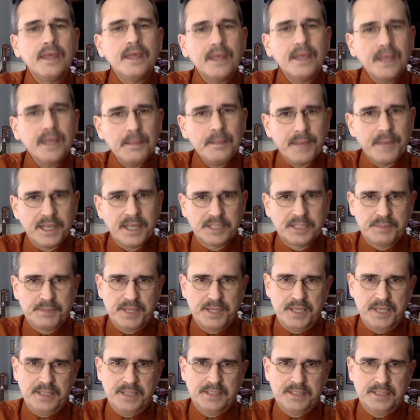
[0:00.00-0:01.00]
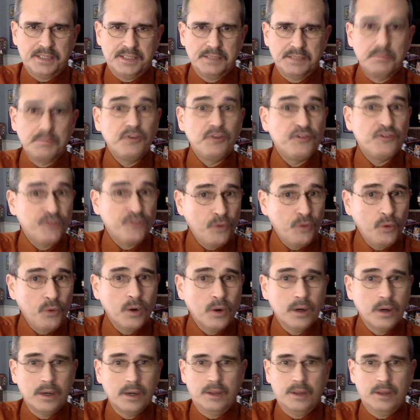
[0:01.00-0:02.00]
he makes peace
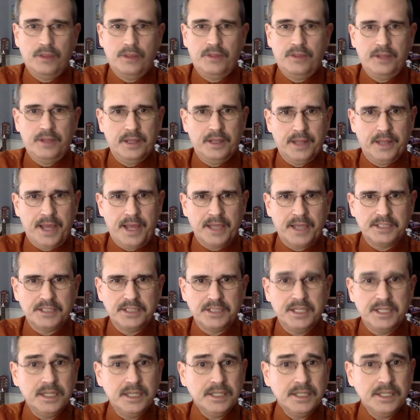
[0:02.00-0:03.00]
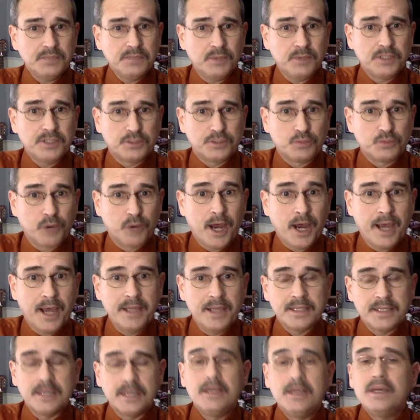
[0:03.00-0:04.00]
before the election. He does what's
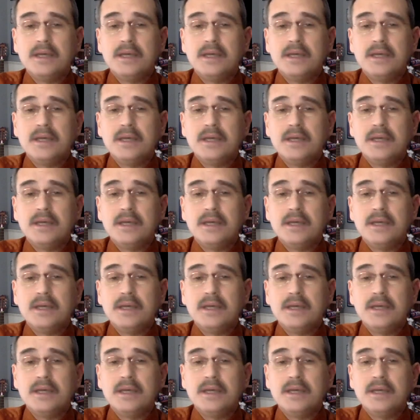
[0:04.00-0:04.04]
right.